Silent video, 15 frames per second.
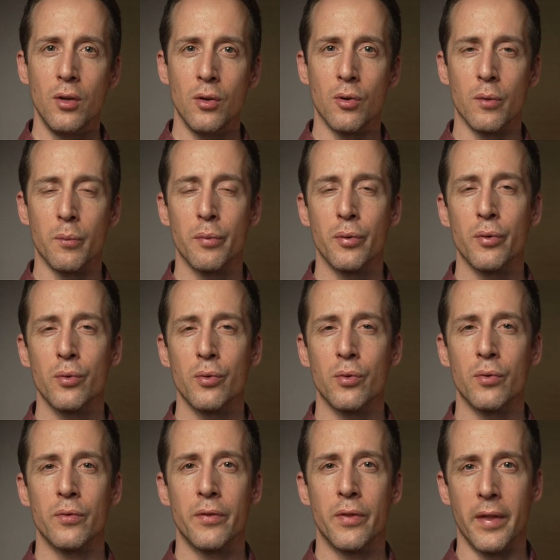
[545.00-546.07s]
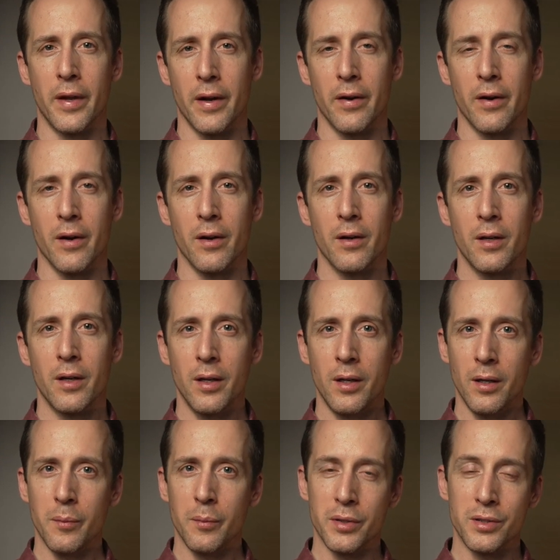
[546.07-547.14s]
or prove their
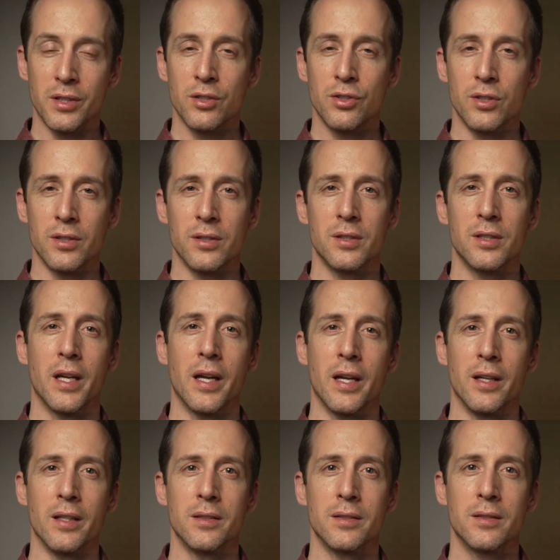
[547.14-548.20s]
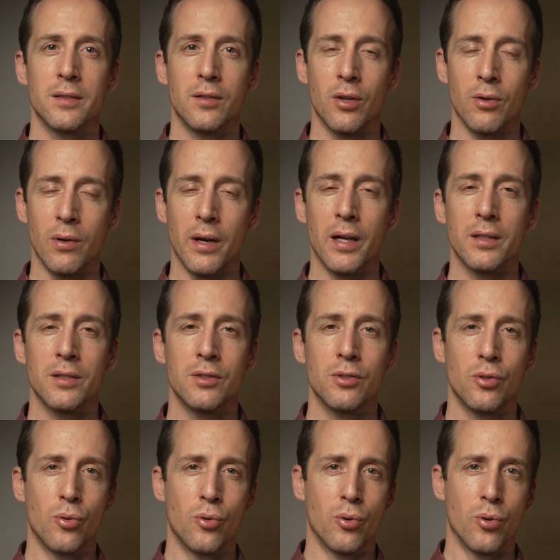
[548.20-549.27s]
positions as correct
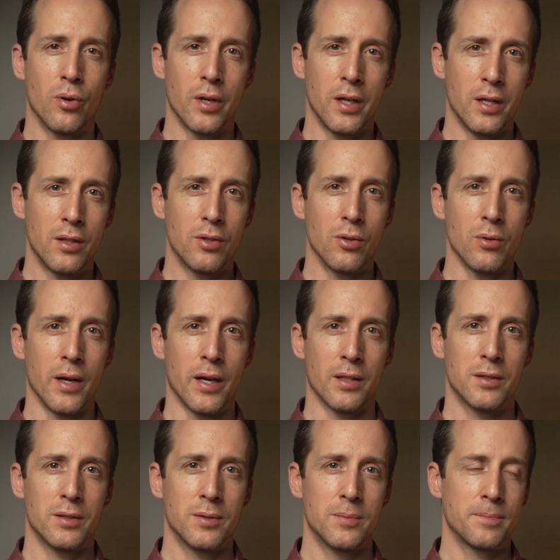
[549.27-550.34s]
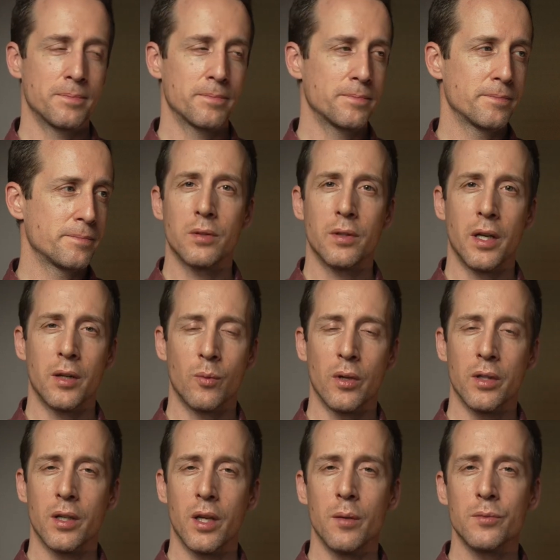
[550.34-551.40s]
or incorrect. And
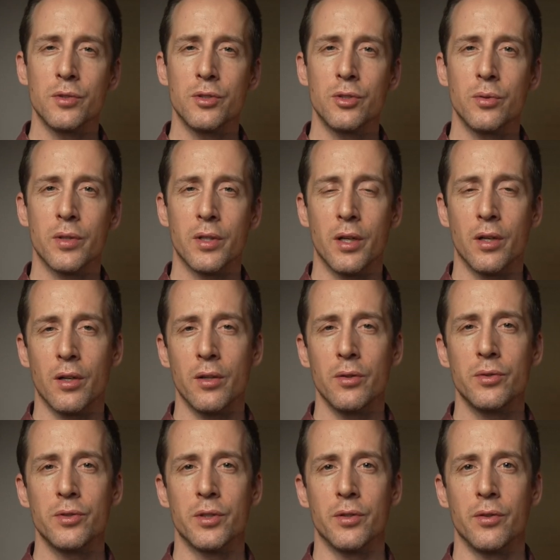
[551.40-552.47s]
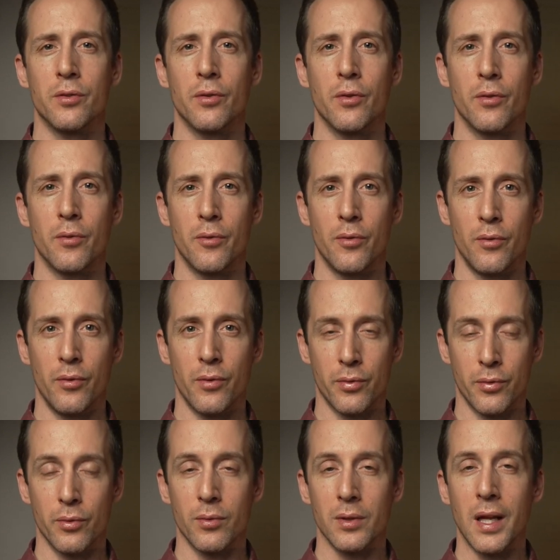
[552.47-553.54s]
one comes to a conclusion
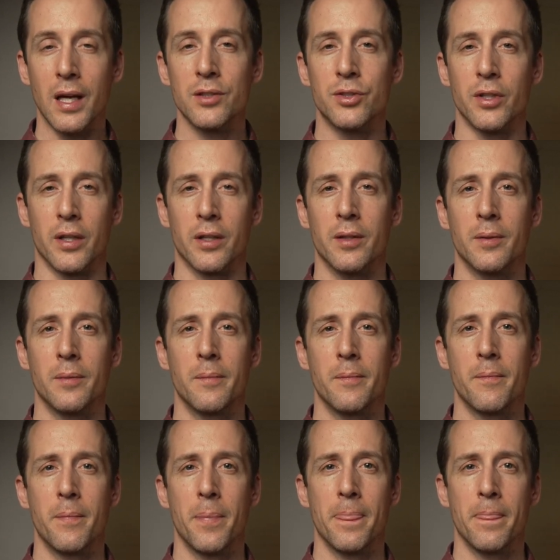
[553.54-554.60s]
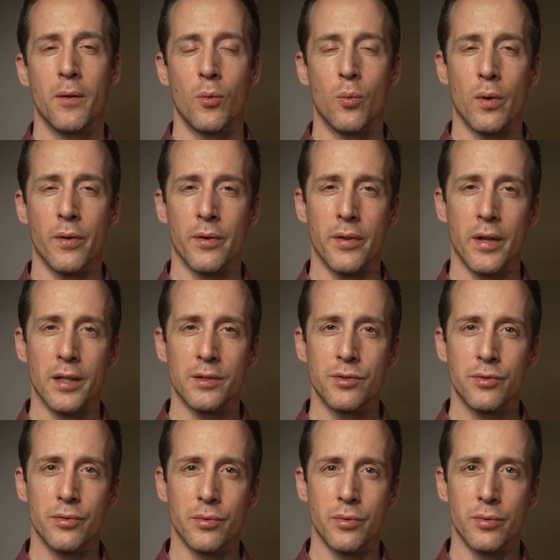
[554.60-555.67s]
through logic, whether that's
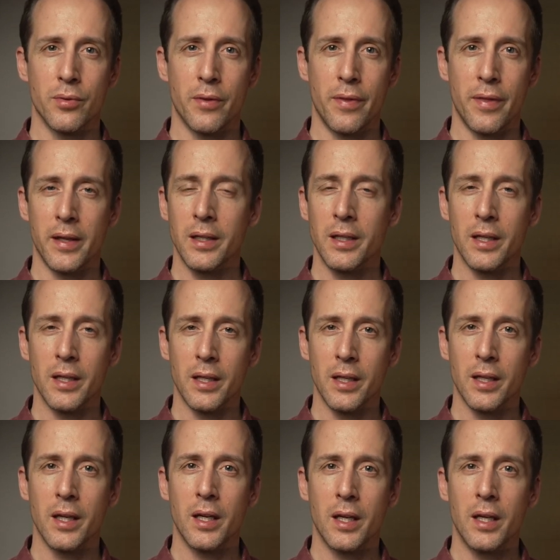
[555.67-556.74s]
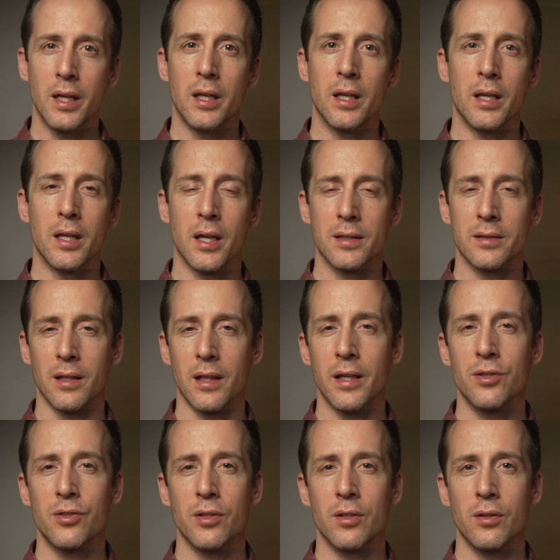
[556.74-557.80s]
through thinking in
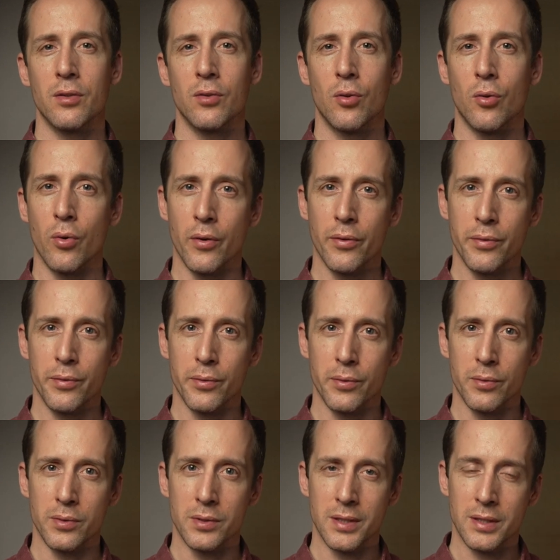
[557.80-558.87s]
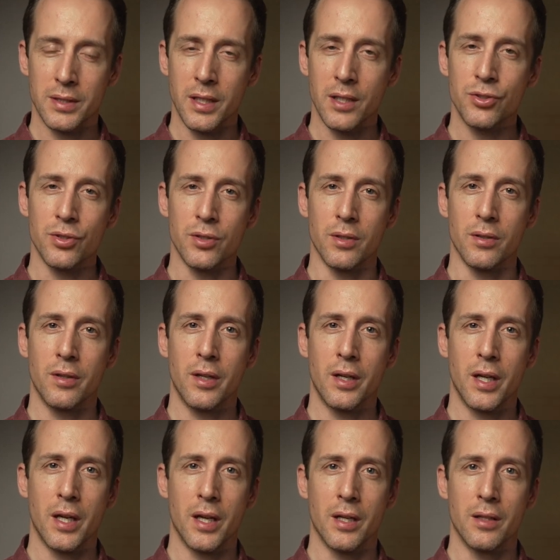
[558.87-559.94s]
isolation or through discussion
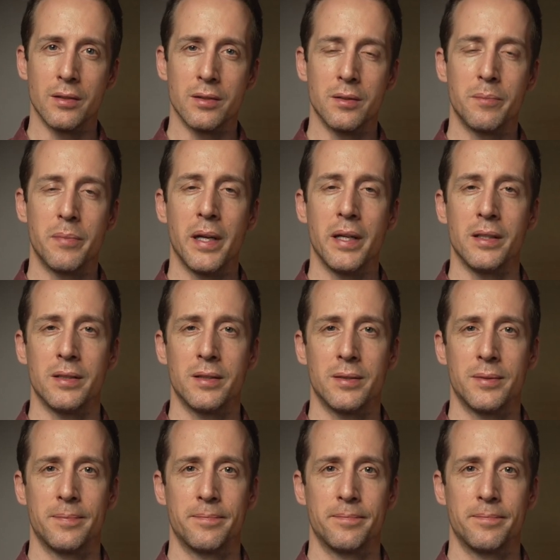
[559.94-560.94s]
and debate.